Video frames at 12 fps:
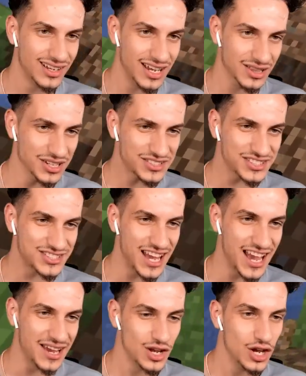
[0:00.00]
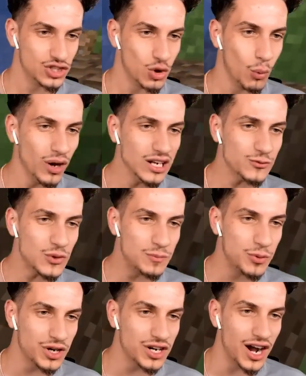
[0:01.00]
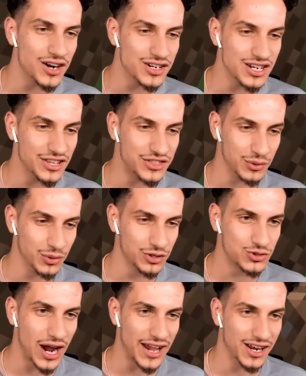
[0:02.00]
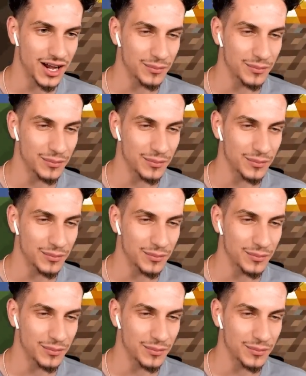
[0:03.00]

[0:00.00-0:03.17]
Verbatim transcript: It looks the same. So what if we put it underneath it? We'll dry it up.